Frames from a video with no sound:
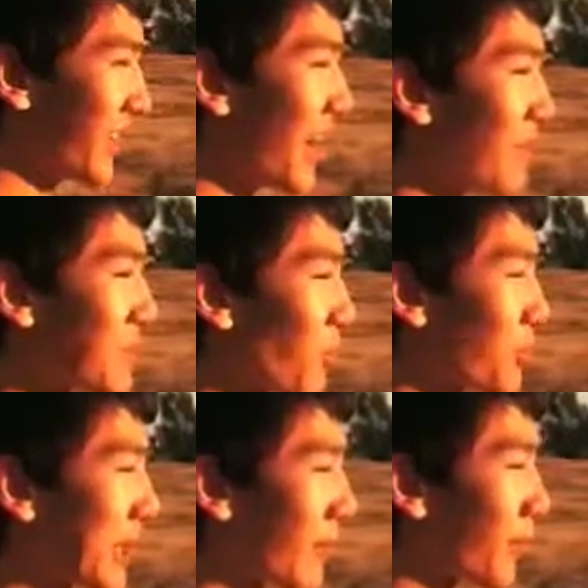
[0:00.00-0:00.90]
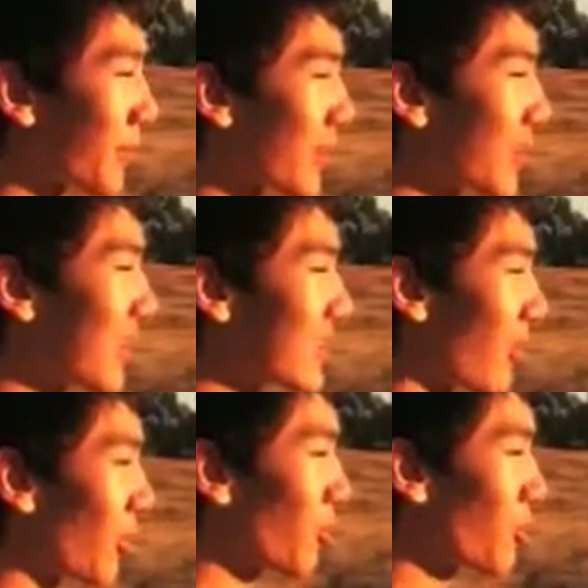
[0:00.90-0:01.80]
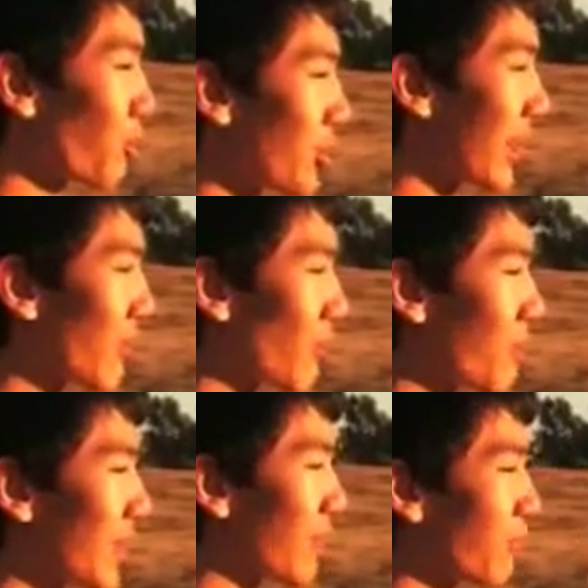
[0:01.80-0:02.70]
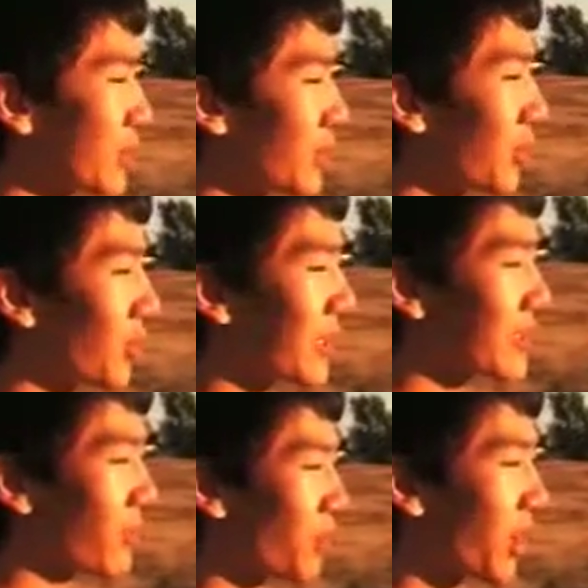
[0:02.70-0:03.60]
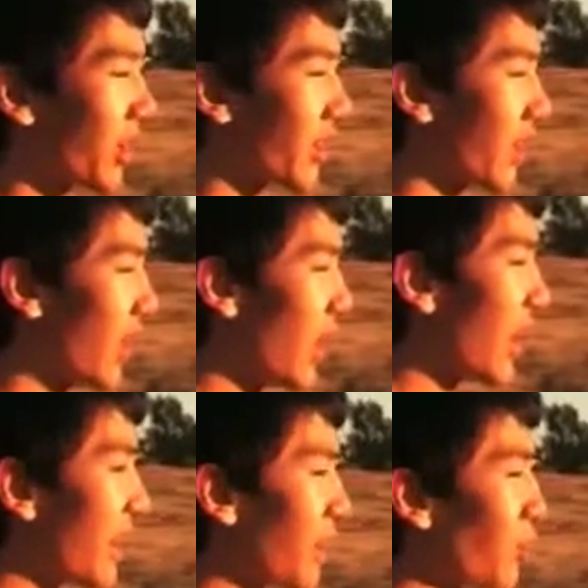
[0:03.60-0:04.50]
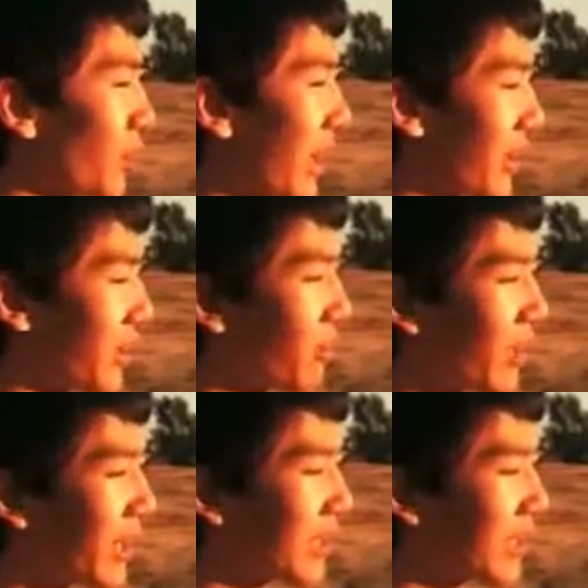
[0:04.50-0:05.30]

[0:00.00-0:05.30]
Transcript: Think how much more terrible than these our own death would be if we should go against Creon and do what